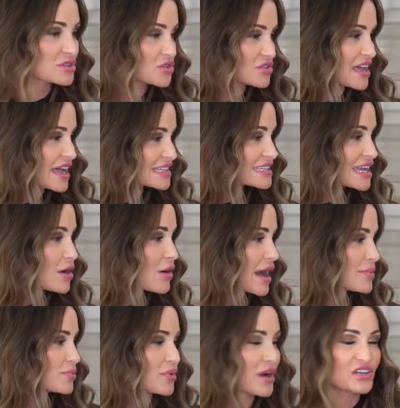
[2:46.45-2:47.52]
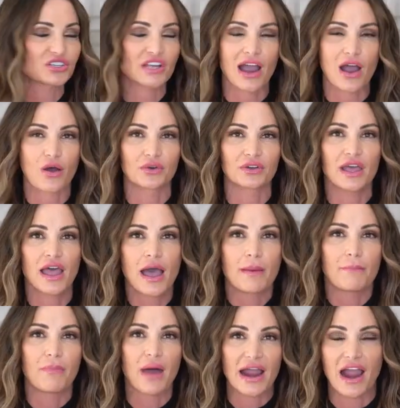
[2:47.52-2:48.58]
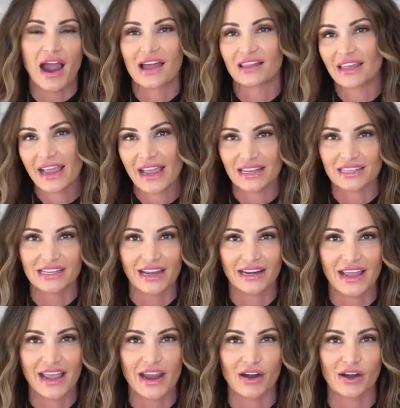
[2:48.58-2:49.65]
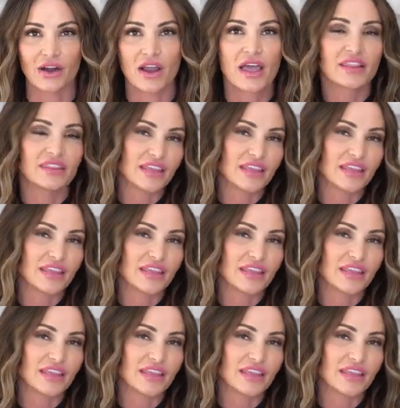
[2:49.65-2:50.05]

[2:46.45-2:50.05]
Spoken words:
So that's how I brush out my ISLA hand-tied hair.